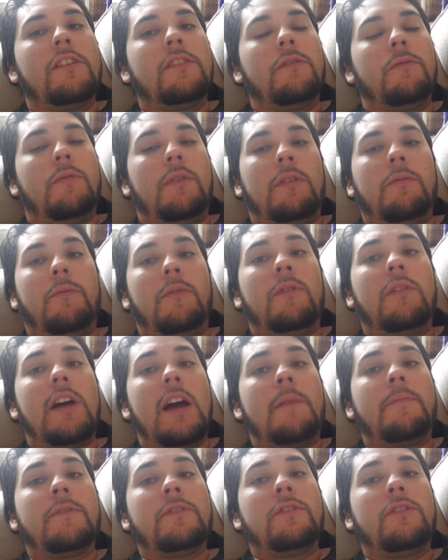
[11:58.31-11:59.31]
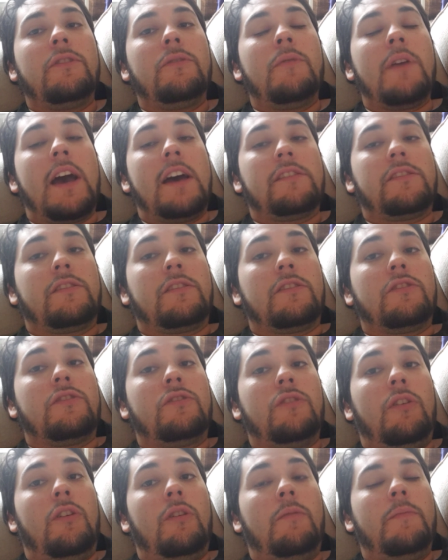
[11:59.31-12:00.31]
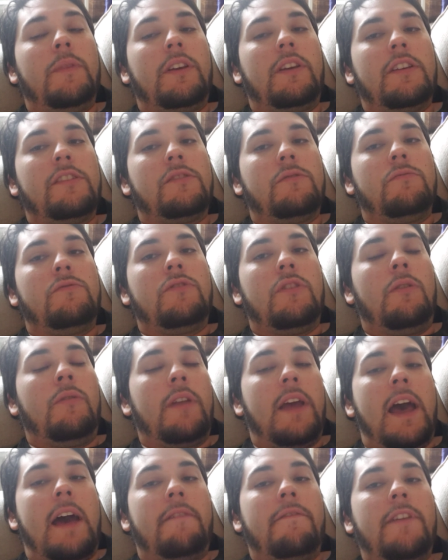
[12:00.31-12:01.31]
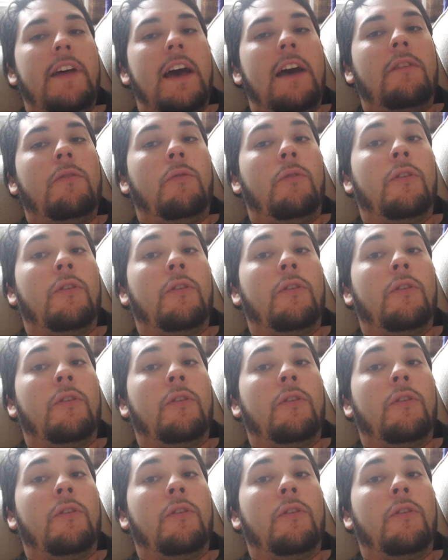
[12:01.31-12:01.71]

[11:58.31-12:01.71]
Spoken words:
What will happen to you as an adult because you don't have that